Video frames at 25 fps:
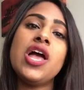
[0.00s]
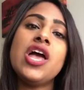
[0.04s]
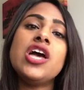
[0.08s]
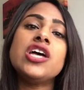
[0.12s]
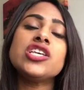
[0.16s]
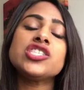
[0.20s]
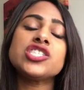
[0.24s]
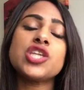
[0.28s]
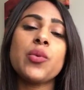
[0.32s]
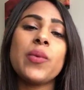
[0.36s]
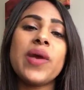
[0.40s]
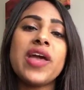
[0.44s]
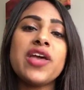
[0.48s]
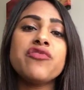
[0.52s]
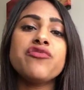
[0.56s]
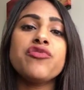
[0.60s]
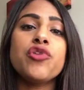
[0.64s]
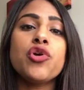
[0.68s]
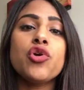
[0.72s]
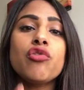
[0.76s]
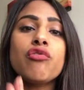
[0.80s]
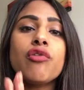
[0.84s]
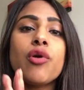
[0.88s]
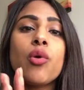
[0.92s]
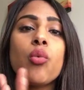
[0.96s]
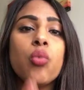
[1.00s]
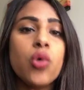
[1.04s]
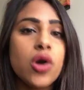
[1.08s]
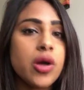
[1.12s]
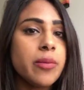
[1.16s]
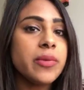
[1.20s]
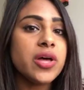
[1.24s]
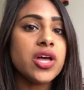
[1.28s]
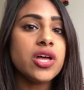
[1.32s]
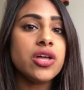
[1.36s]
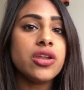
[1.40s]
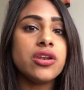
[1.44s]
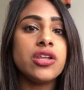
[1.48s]
So if you're a
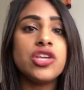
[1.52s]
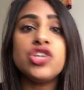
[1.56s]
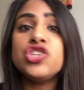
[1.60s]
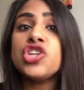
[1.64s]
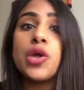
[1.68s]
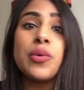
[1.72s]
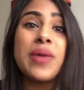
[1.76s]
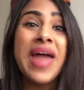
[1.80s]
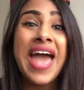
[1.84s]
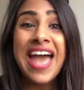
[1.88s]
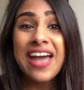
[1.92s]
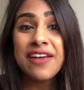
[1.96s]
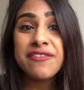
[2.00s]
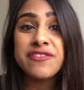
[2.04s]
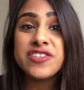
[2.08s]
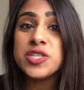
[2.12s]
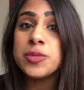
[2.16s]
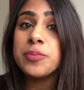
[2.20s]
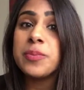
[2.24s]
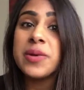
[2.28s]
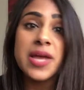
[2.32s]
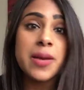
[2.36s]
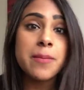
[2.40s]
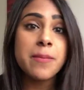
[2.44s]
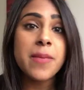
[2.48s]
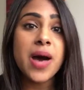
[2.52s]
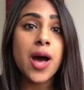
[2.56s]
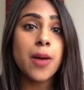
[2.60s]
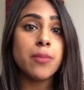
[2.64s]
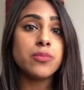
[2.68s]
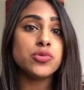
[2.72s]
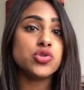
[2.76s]
woman, you don't have to be a mum.